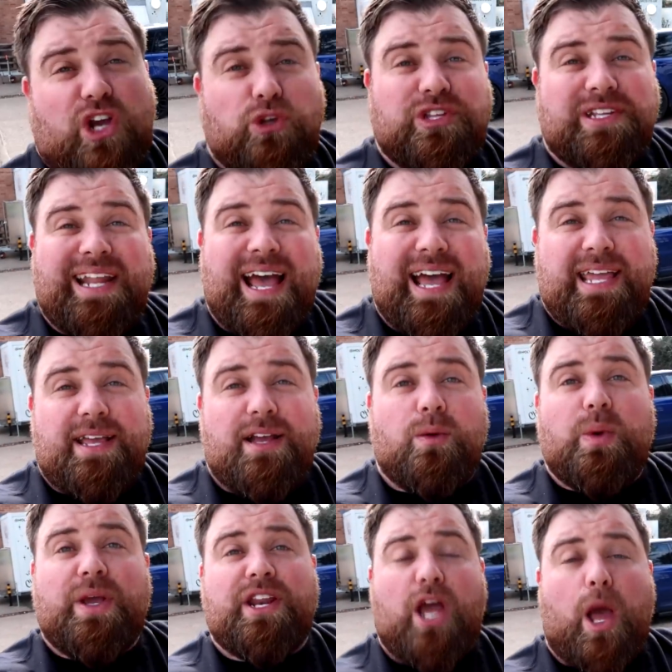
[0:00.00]
So today,
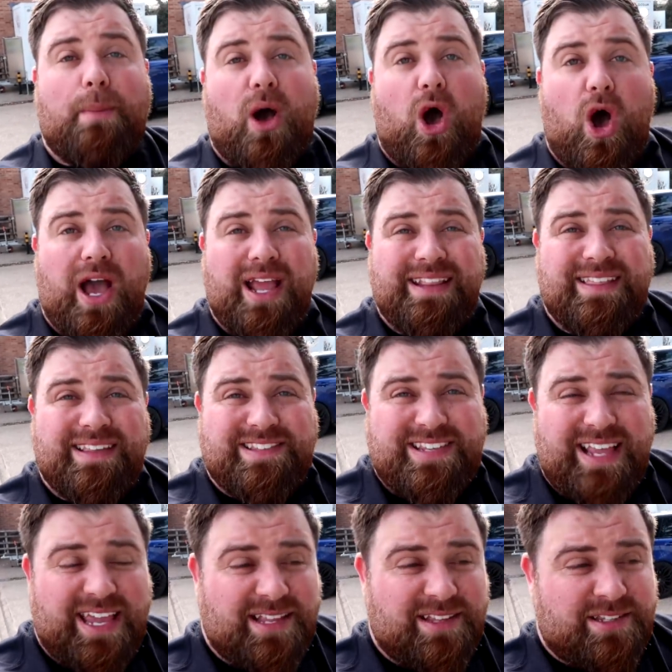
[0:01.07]
we're gonna go behind the
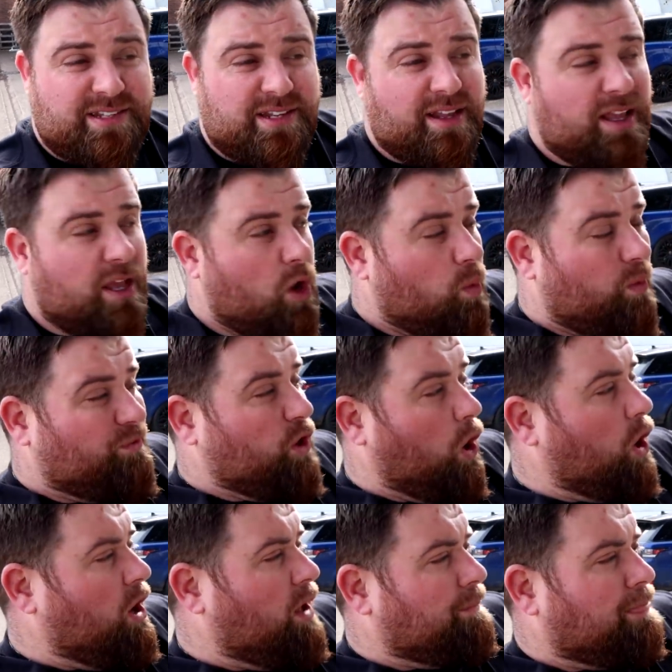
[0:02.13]
scenes. We've
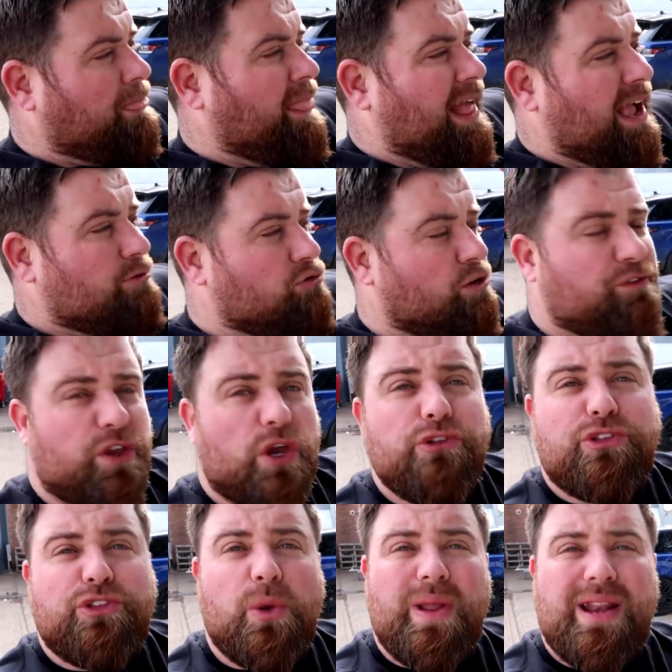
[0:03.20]
got a
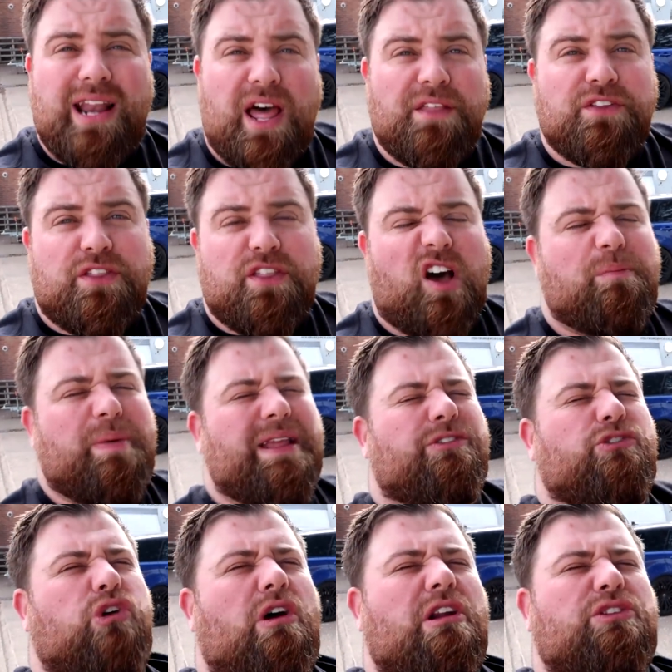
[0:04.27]
review to do in London that I've
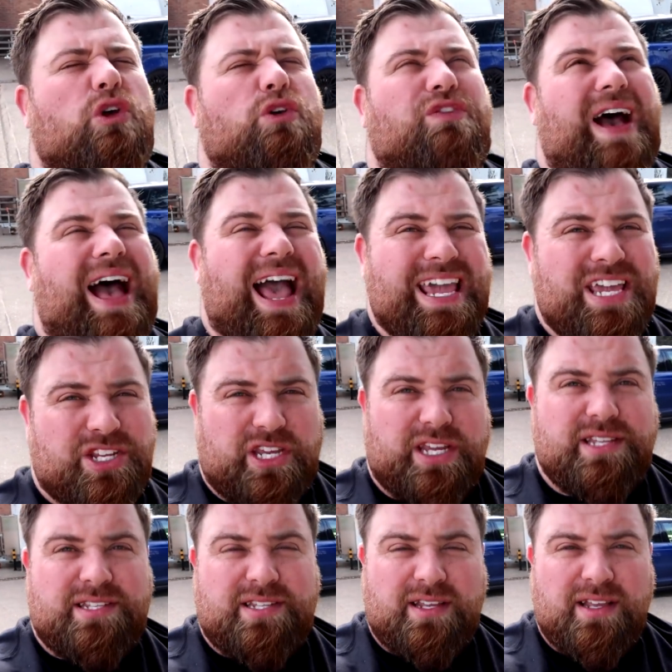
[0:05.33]
been trying to do for
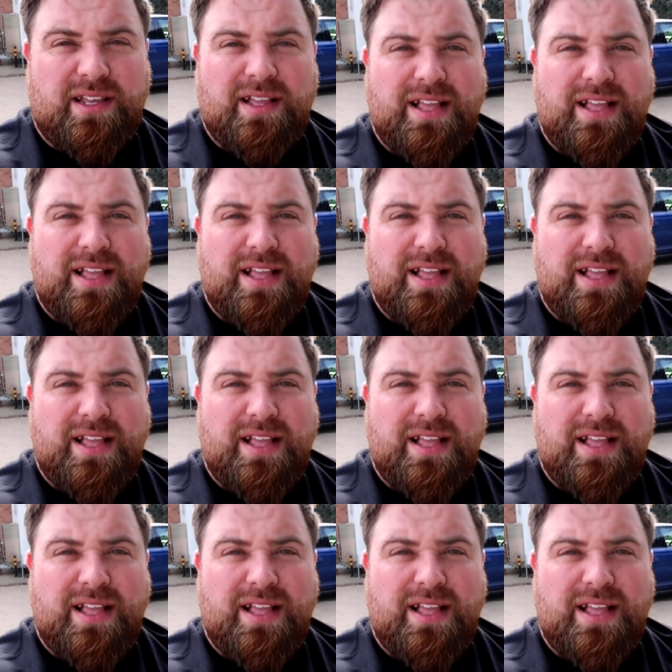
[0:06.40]
ages.